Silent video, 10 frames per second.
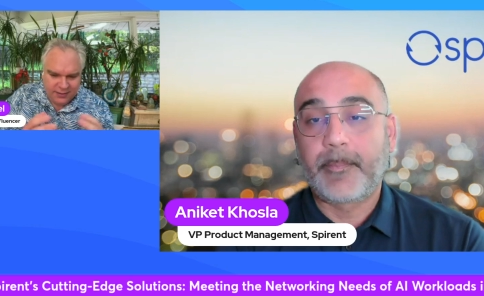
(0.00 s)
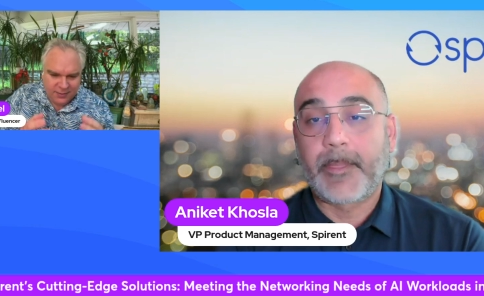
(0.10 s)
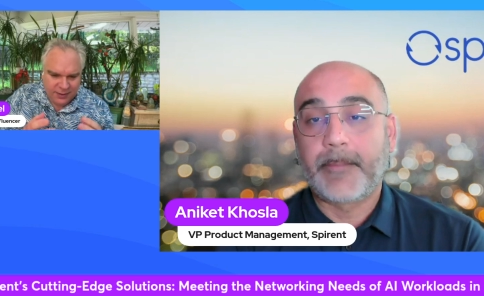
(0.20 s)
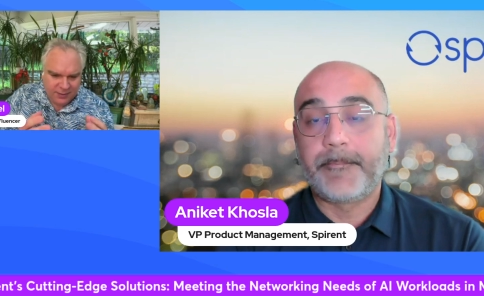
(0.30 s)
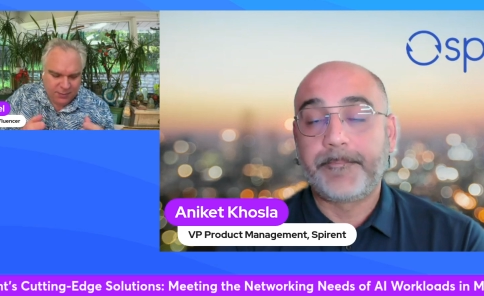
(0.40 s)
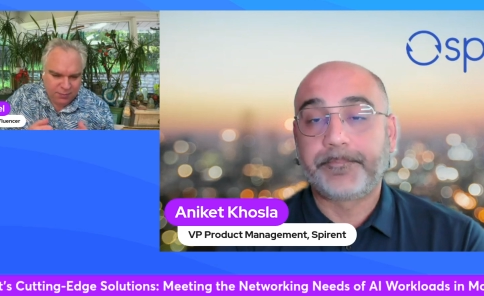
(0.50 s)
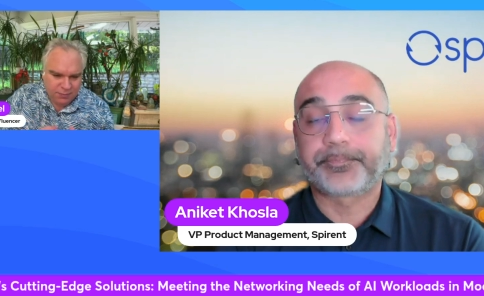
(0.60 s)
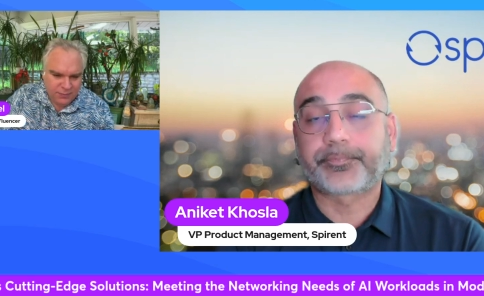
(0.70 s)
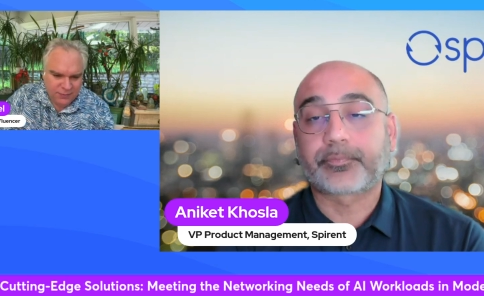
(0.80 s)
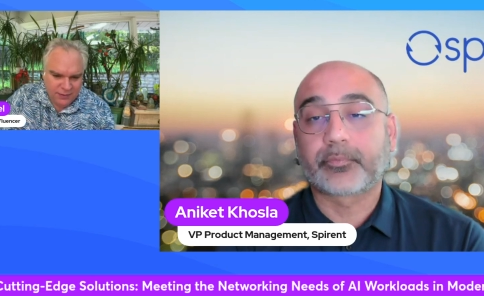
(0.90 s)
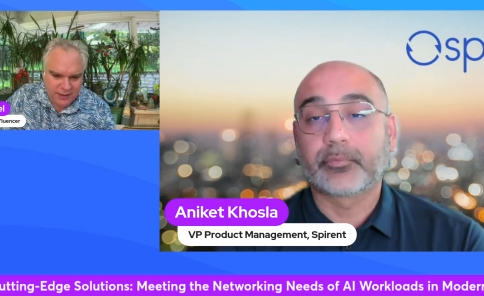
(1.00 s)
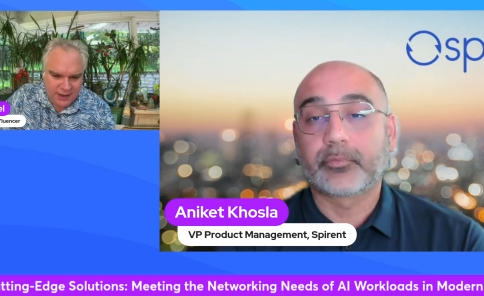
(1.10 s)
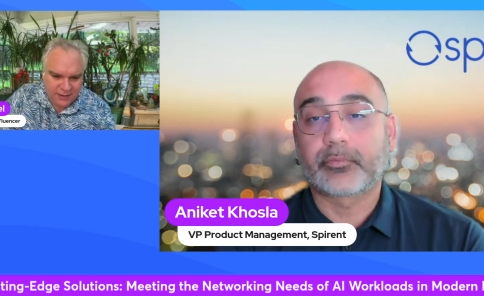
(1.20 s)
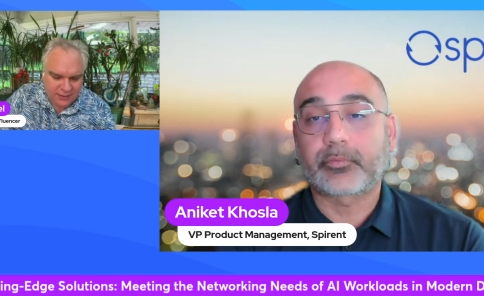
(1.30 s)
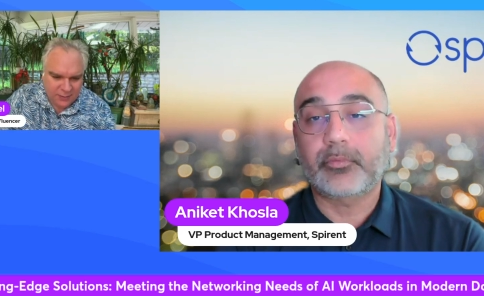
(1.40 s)
Speaker 1: some of
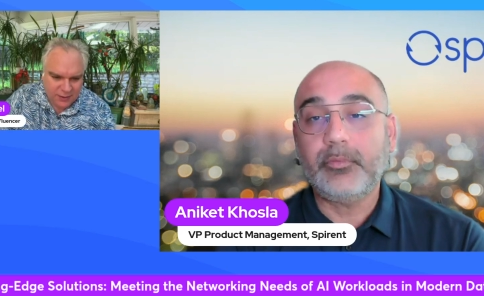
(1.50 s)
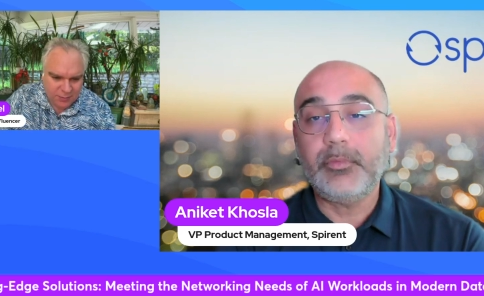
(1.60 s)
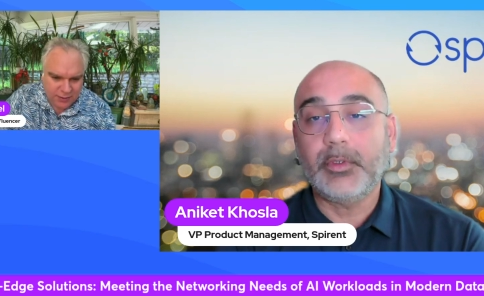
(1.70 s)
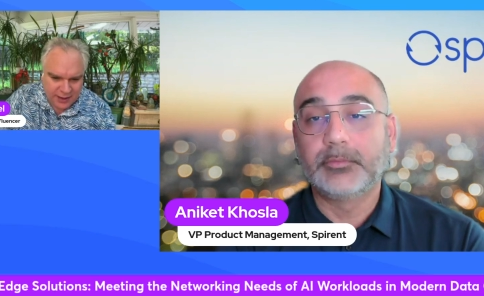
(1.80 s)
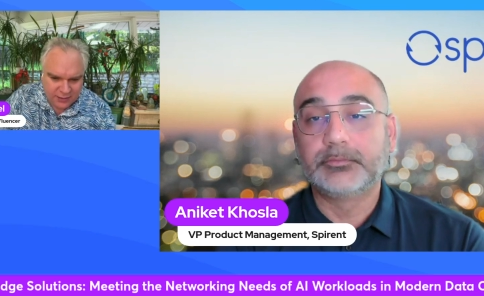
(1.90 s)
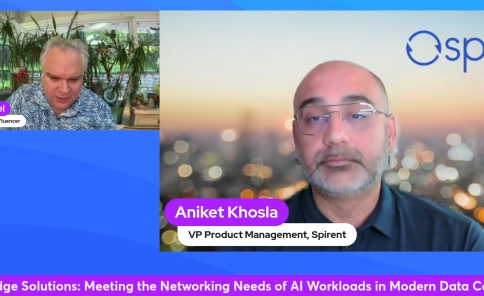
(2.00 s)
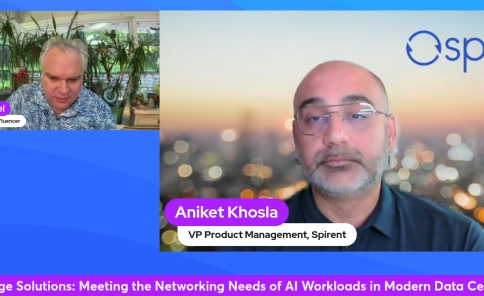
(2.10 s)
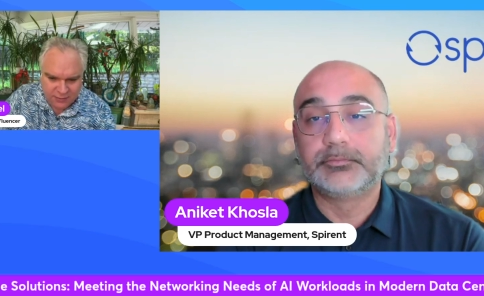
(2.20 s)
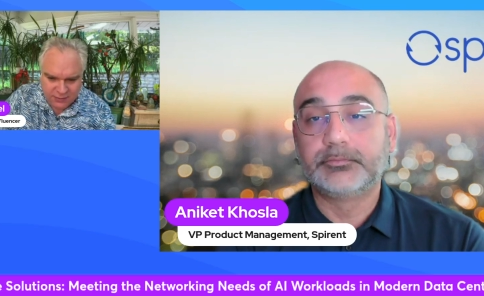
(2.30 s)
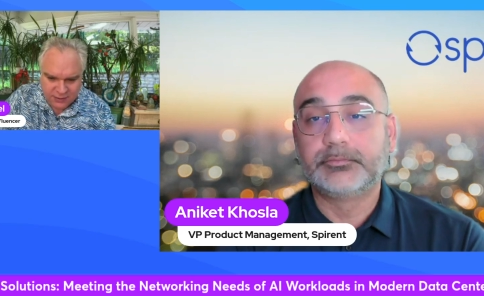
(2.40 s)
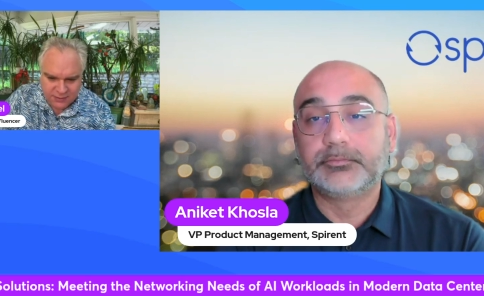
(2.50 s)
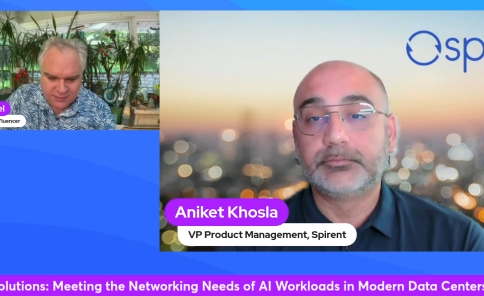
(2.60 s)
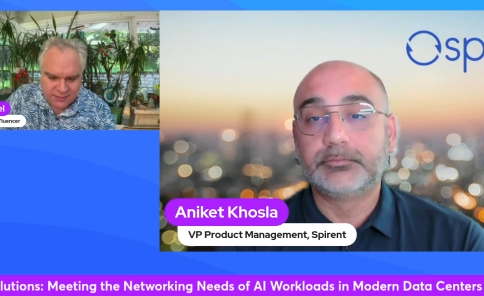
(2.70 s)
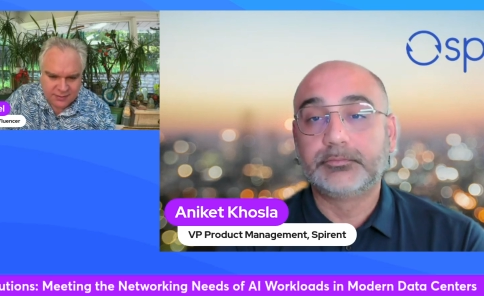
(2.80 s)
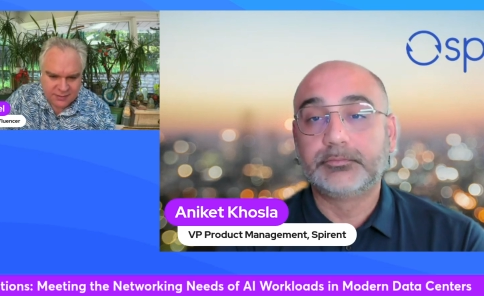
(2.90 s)
the product overview?
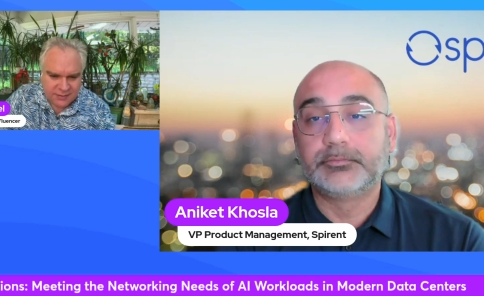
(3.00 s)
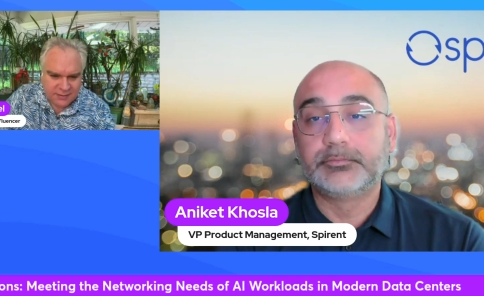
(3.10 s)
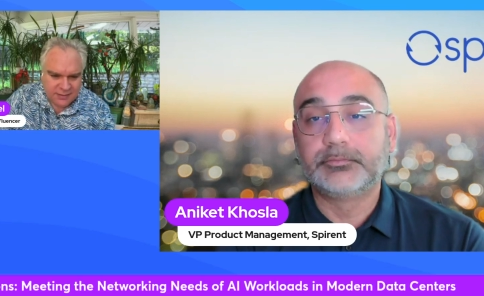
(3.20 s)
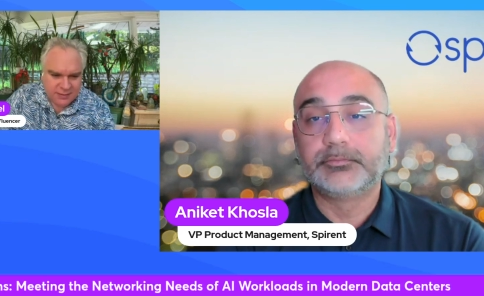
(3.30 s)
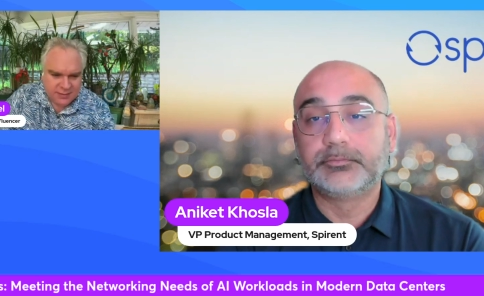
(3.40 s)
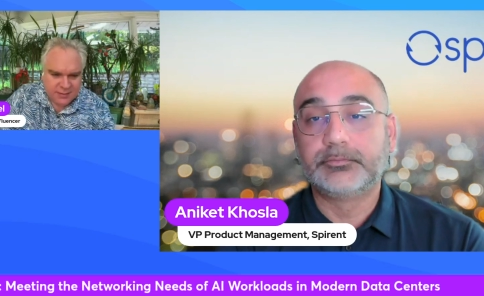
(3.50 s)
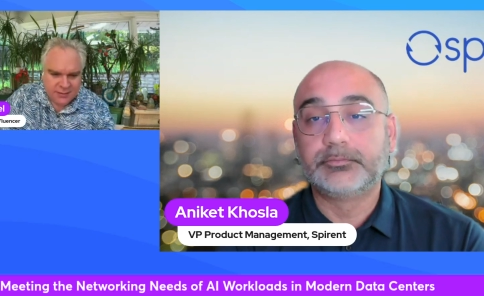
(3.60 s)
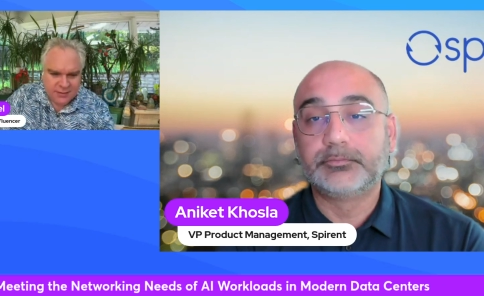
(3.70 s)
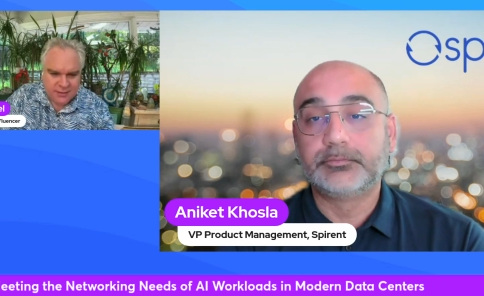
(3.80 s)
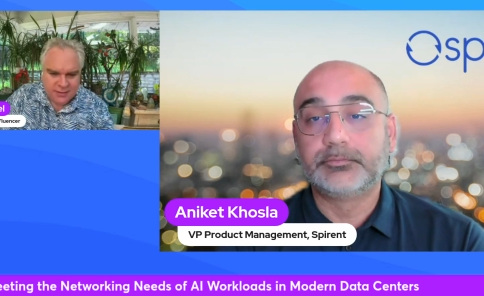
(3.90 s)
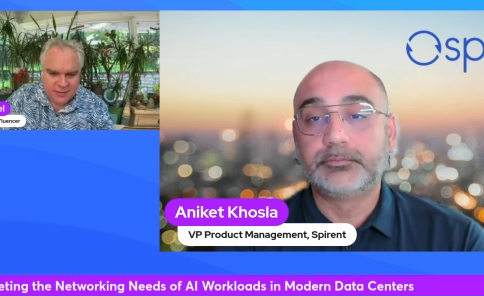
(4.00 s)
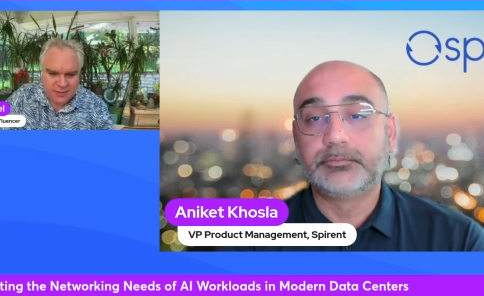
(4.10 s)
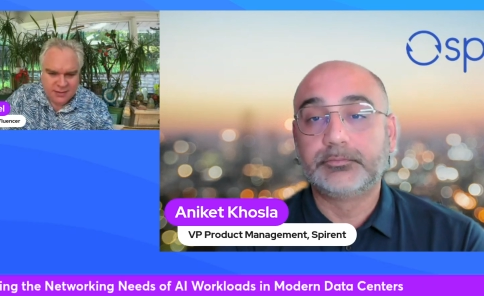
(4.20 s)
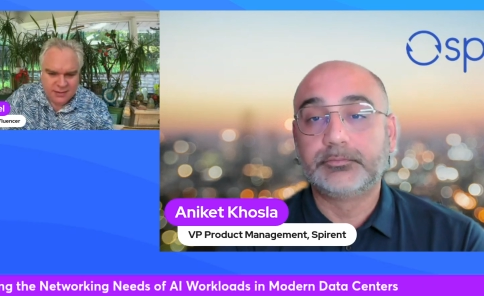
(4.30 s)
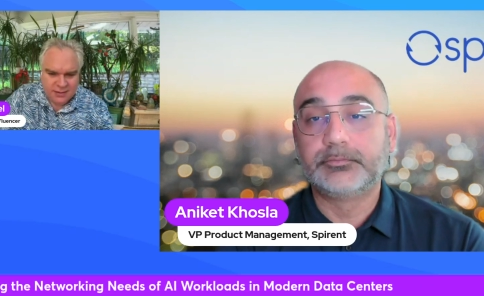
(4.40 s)
Speaker 2: Right. Yeah. So
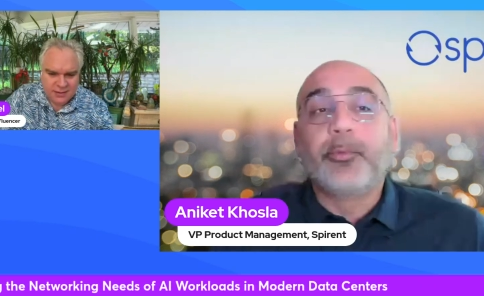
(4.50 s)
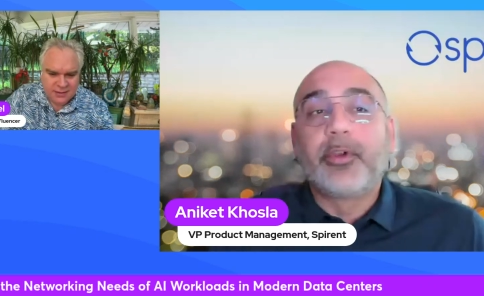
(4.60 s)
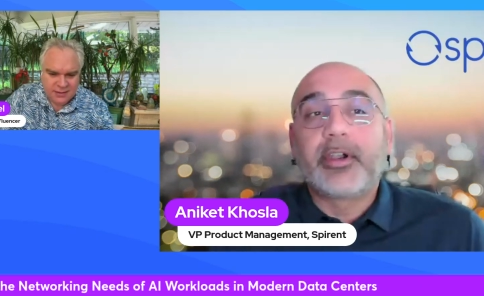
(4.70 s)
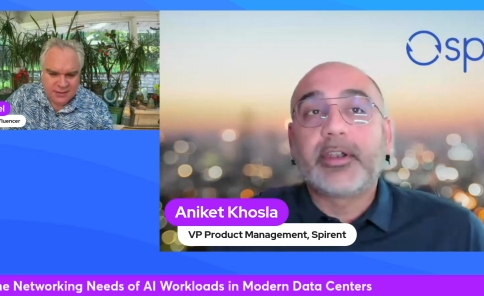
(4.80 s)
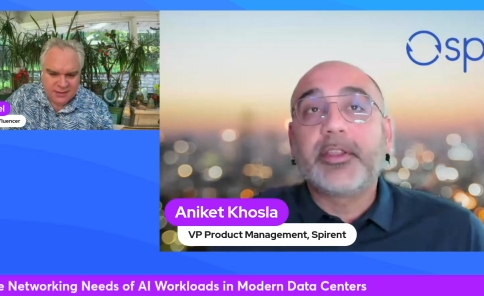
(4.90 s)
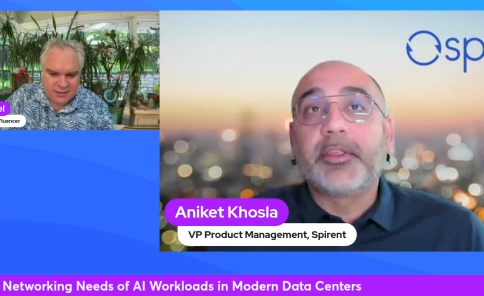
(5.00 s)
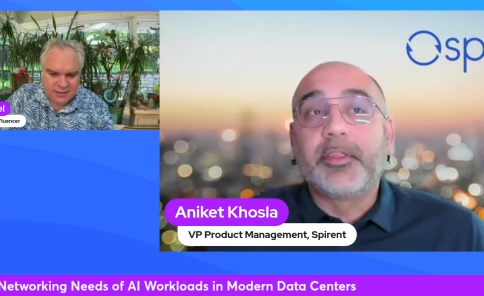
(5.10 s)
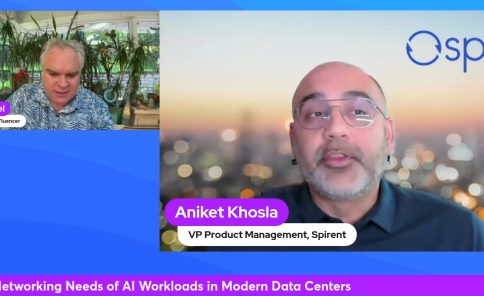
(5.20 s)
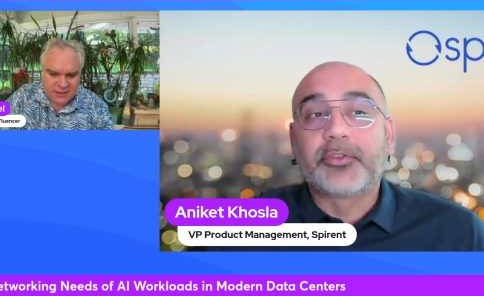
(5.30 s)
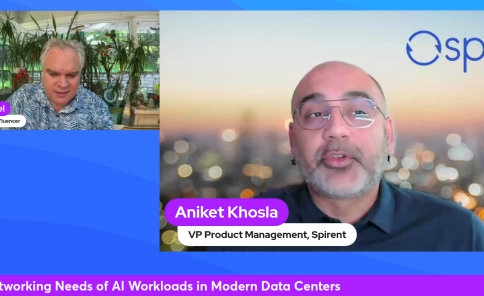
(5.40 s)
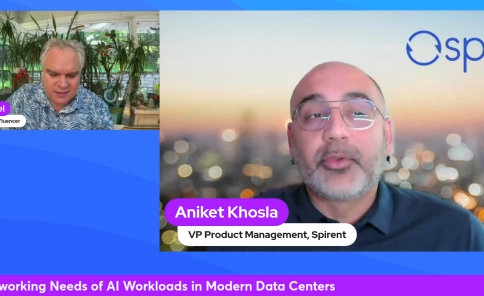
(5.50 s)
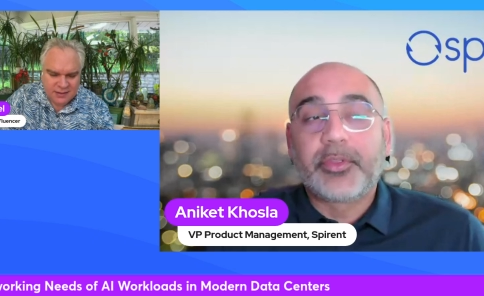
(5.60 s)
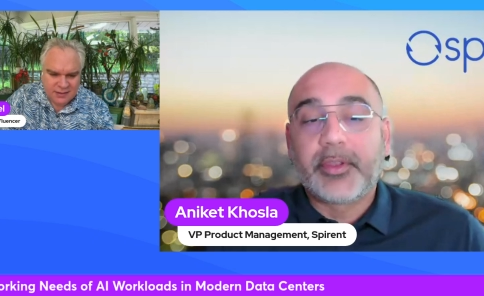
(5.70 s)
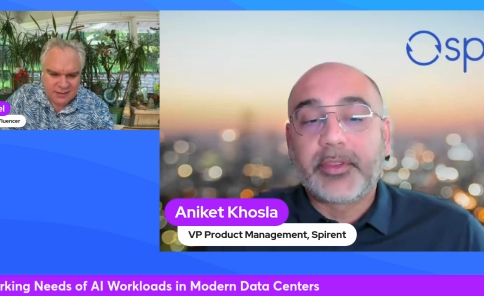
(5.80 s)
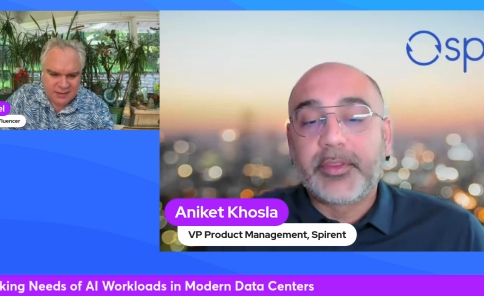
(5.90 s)

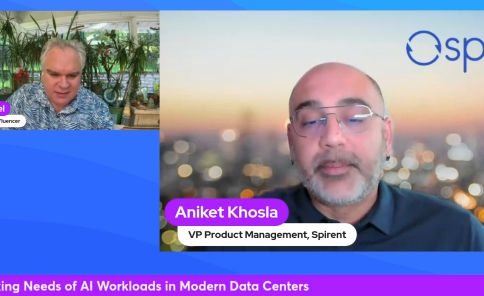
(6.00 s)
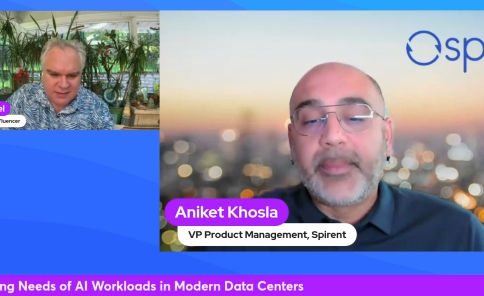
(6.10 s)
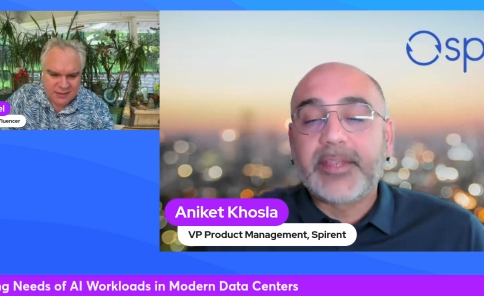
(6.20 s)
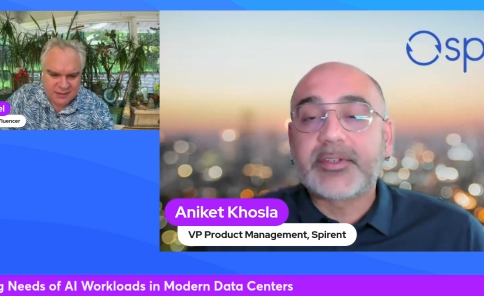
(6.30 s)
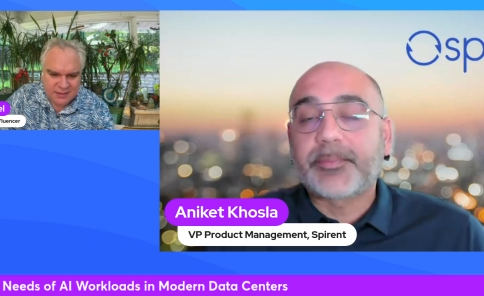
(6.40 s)
the major